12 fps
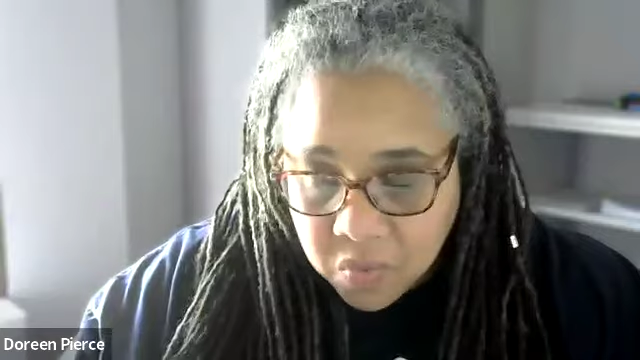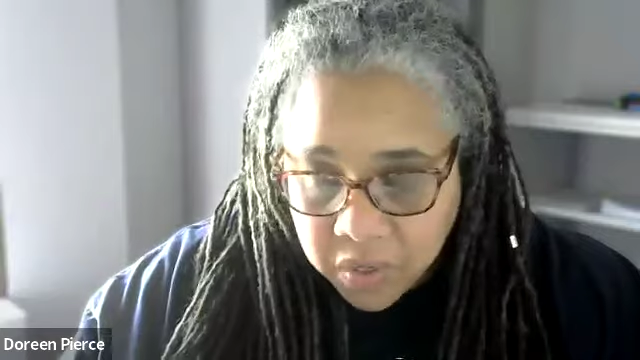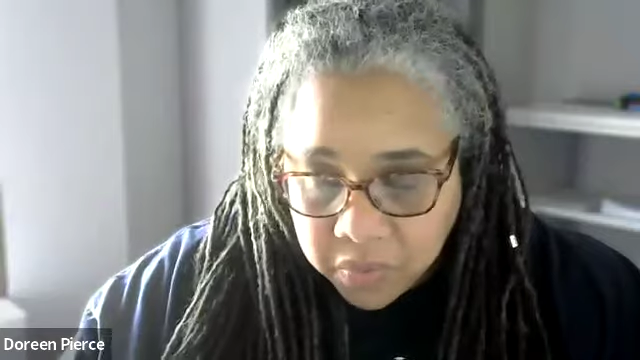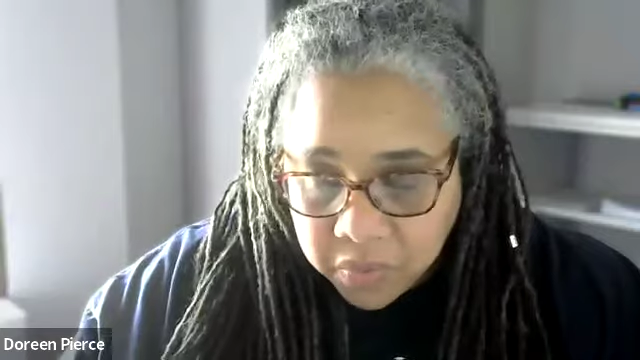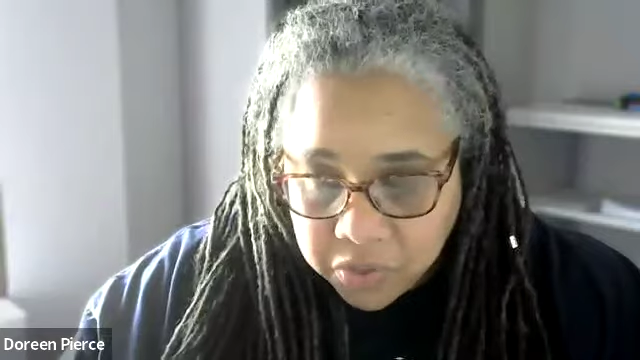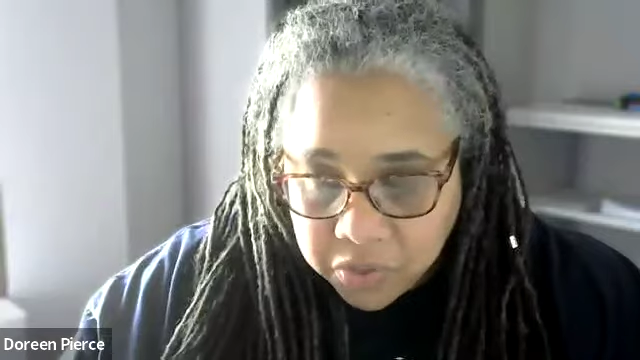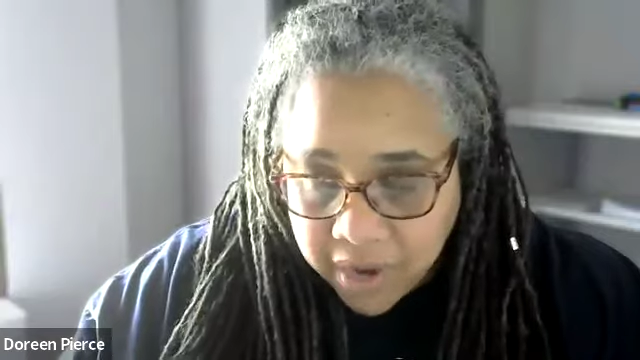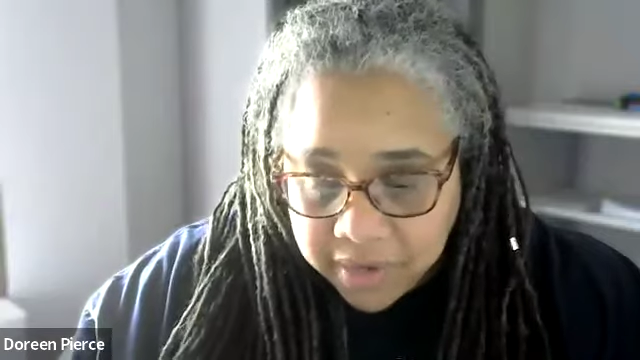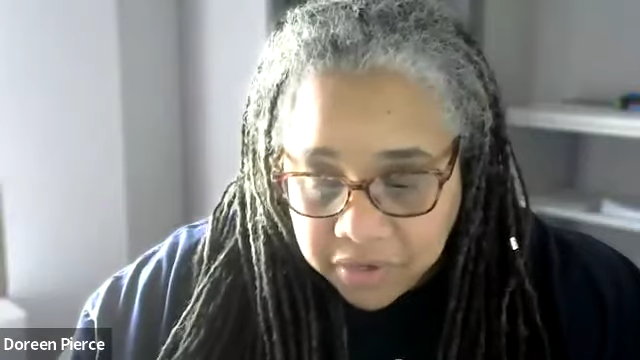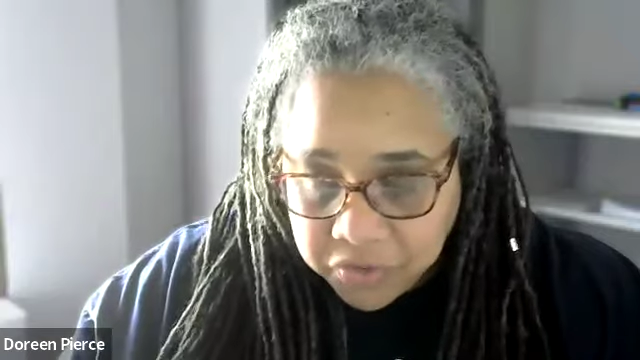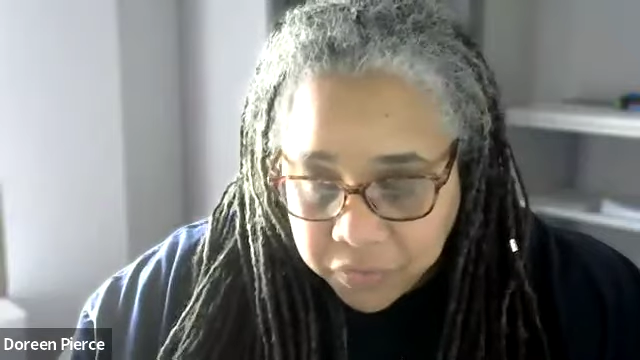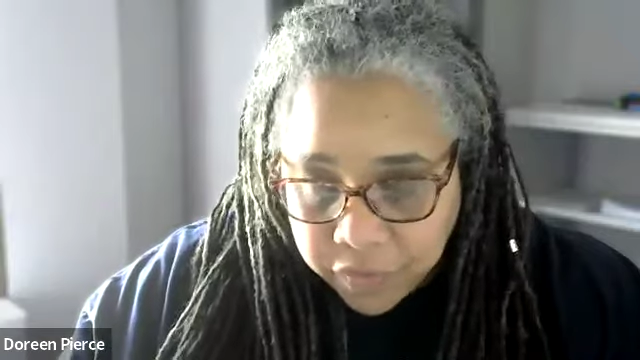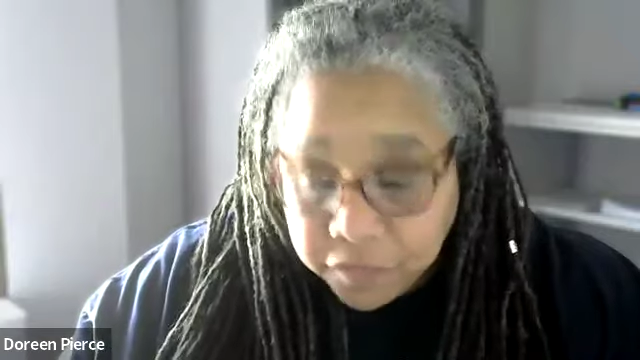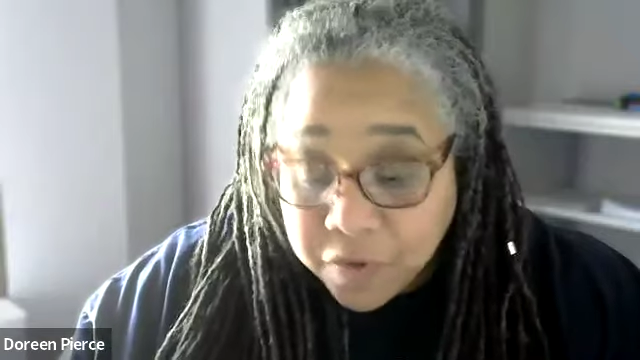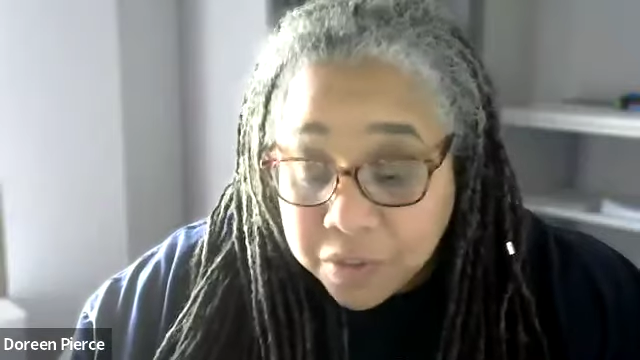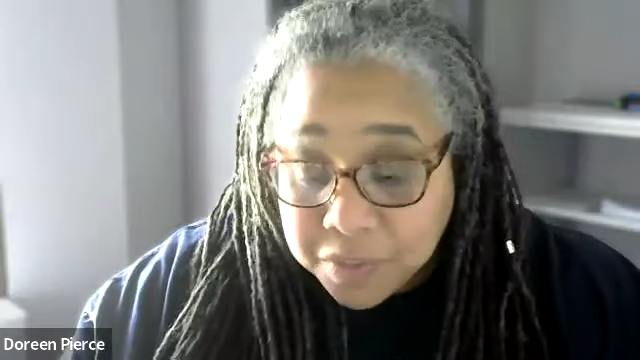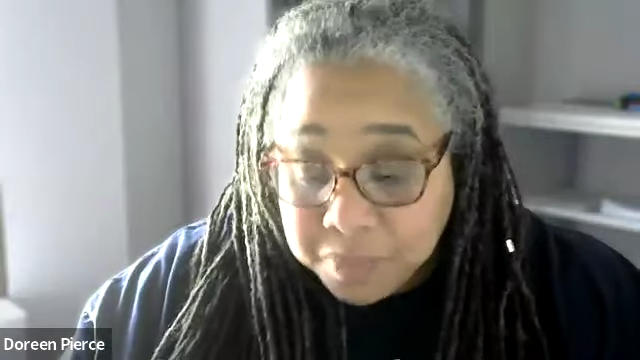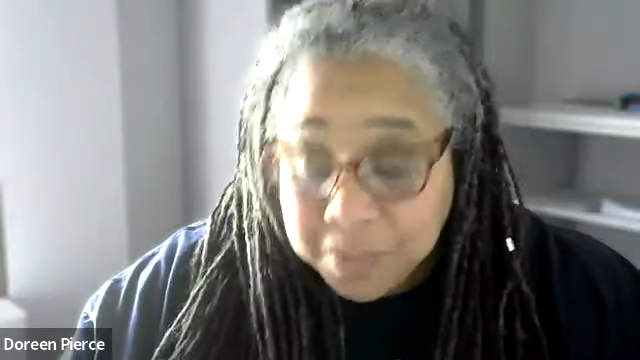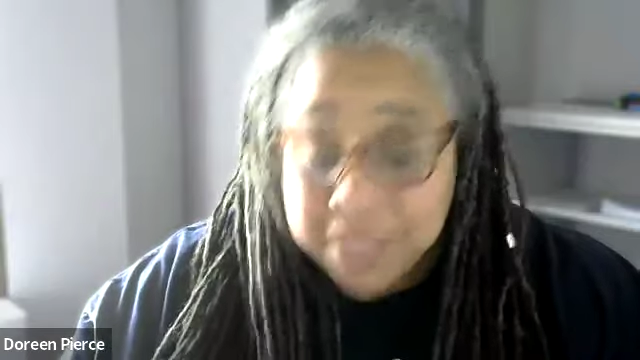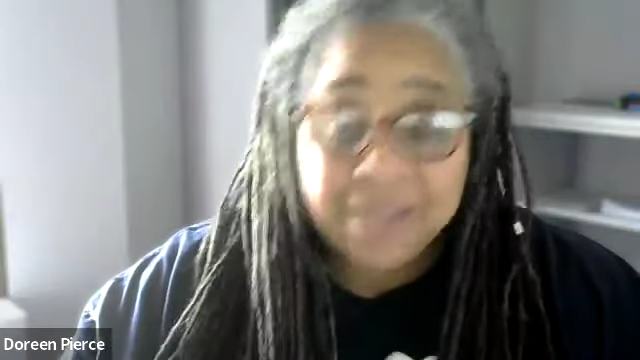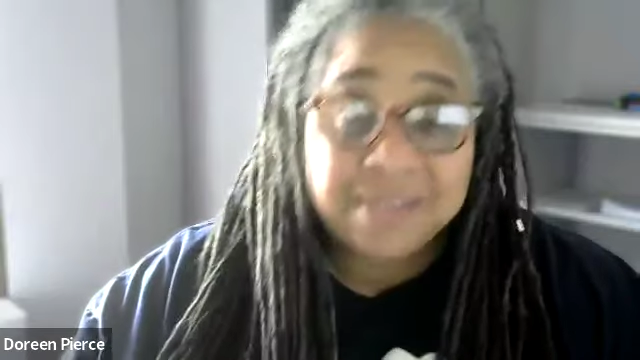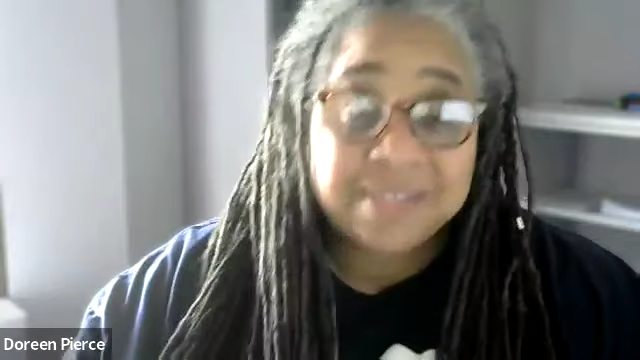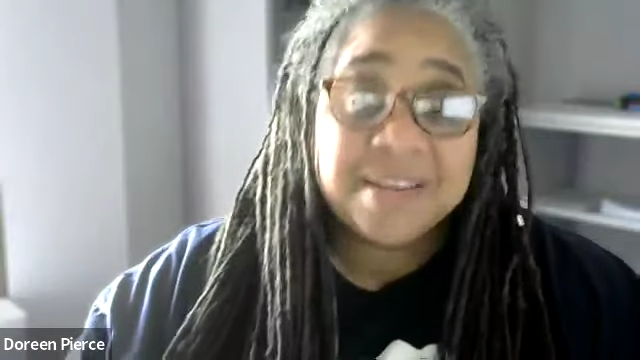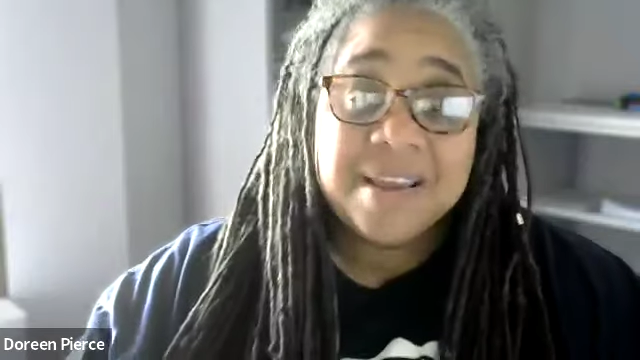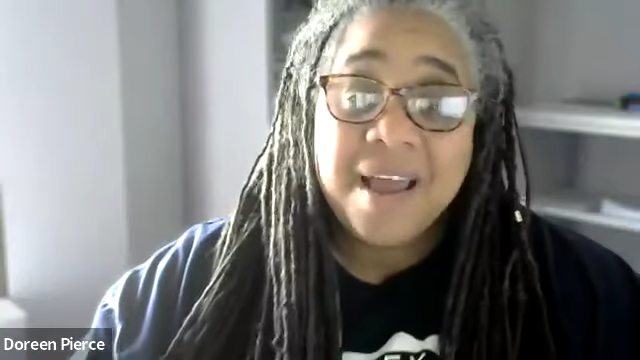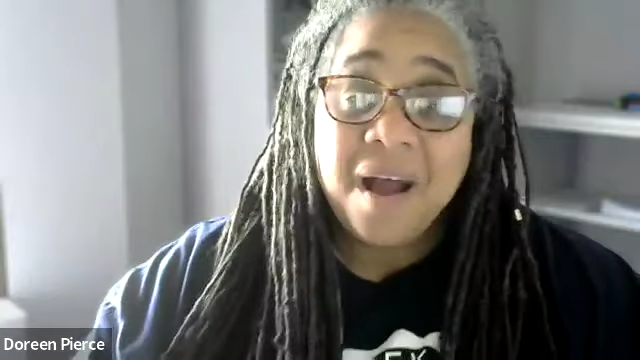what are we trying to do in the first place?